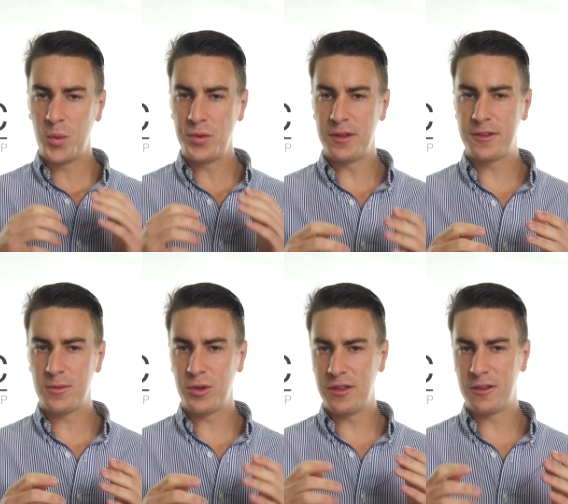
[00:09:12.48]

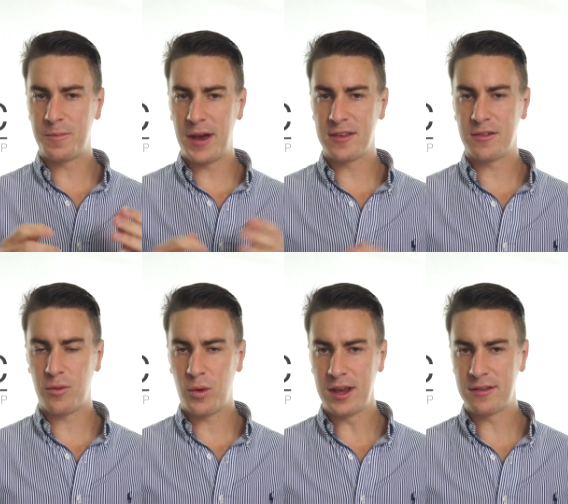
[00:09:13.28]
Within the space of
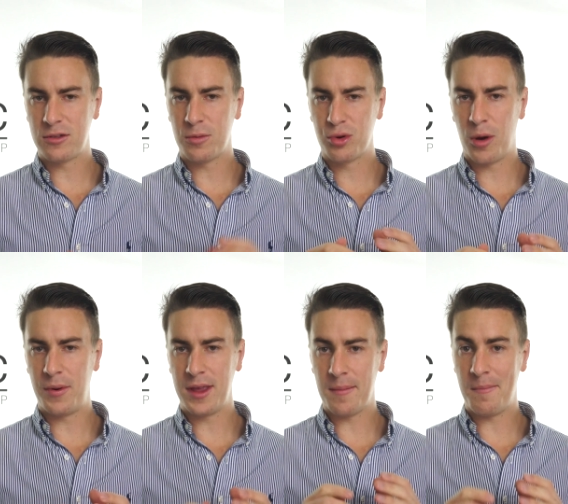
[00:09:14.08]
weeks, your
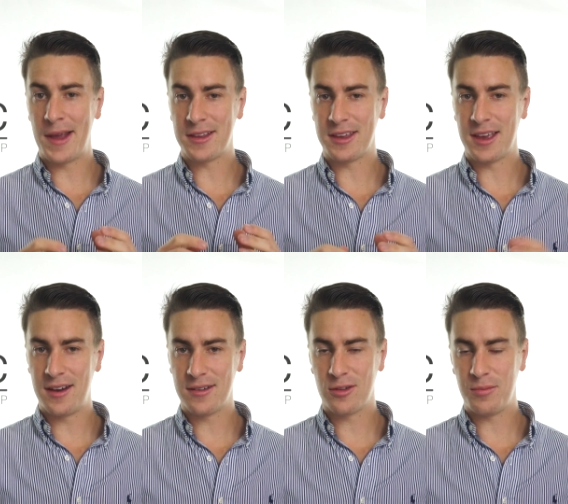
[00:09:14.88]
property and bank
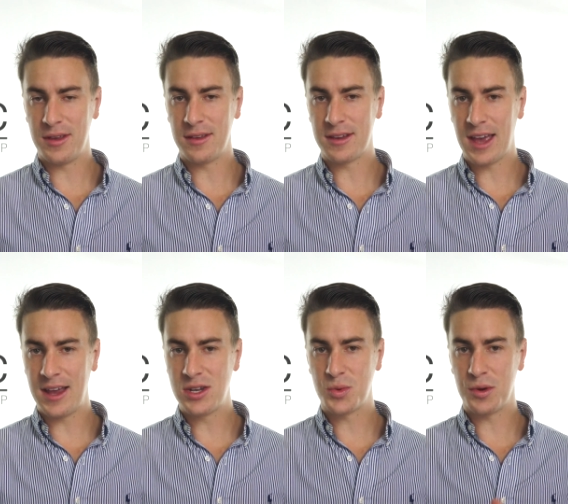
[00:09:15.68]
account could be
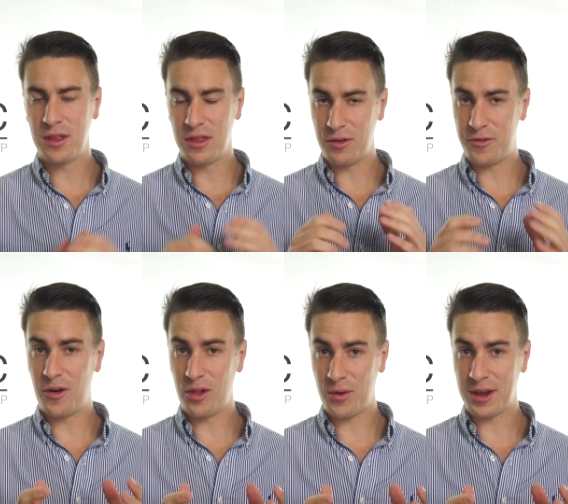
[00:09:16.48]
engaged with the
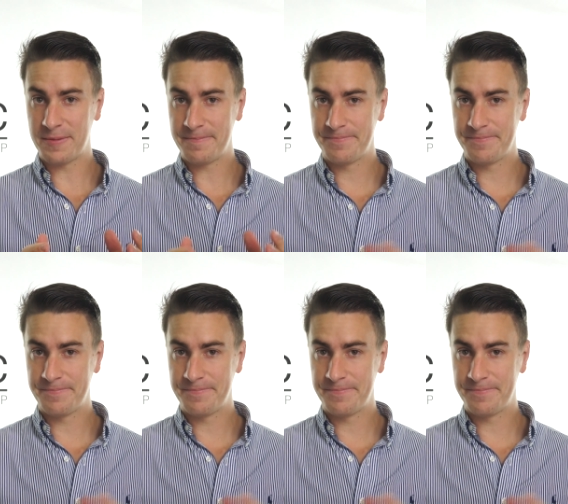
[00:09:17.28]
following: